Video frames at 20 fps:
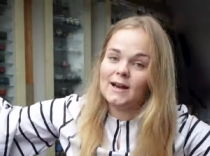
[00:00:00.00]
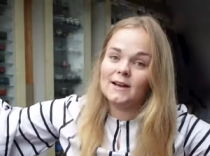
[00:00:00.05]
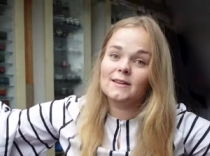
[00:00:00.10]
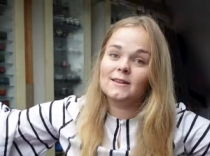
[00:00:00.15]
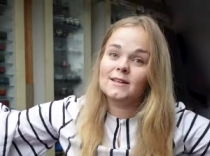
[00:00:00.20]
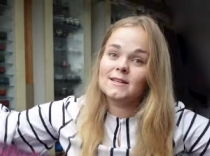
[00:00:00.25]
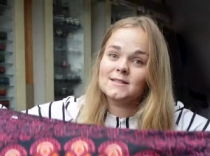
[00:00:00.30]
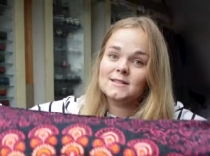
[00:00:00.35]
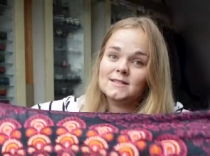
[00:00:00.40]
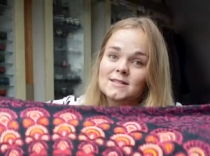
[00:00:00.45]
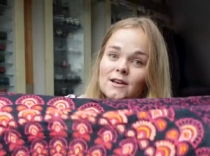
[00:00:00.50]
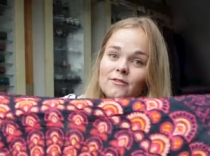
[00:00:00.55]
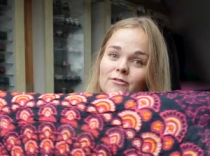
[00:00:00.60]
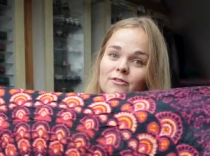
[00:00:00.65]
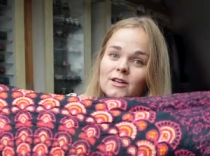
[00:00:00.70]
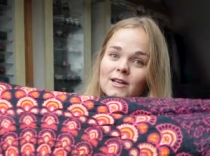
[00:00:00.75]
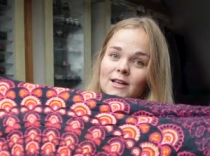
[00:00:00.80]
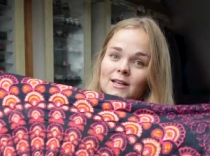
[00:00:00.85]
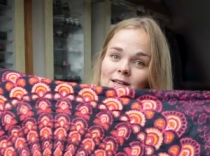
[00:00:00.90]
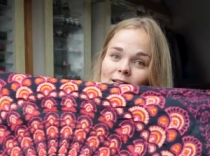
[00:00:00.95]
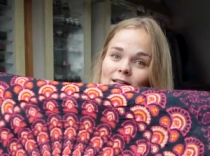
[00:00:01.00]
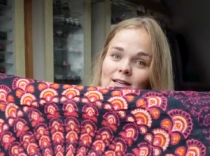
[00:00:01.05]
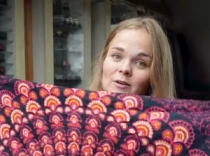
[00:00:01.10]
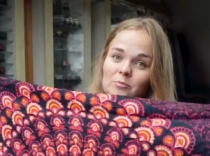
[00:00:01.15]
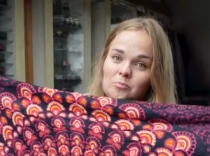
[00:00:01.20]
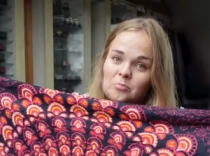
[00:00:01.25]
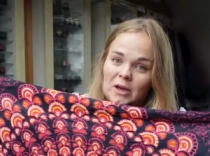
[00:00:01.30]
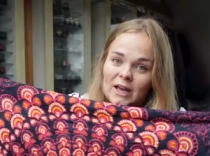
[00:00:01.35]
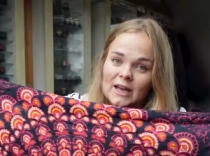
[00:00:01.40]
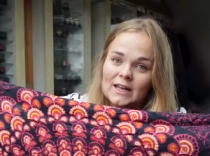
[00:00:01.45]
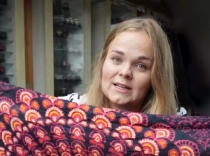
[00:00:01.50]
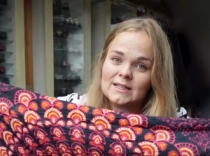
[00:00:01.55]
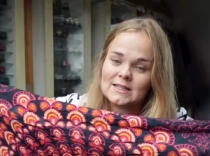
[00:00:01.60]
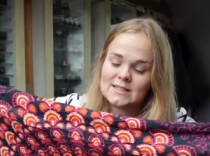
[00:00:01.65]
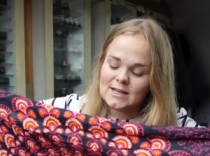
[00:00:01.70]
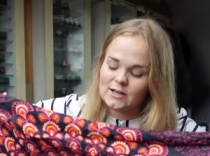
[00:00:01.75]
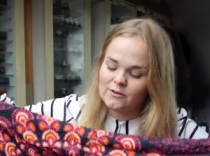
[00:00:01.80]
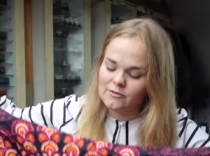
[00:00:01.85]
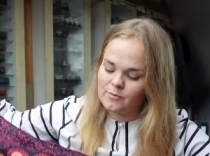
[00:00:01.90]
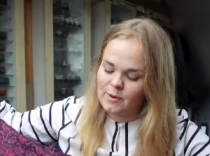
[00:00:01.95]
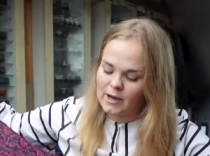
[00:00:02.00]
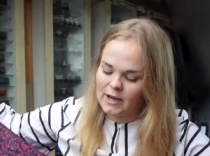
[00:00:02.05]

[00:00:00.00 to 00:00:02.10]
and it has definitely paid itself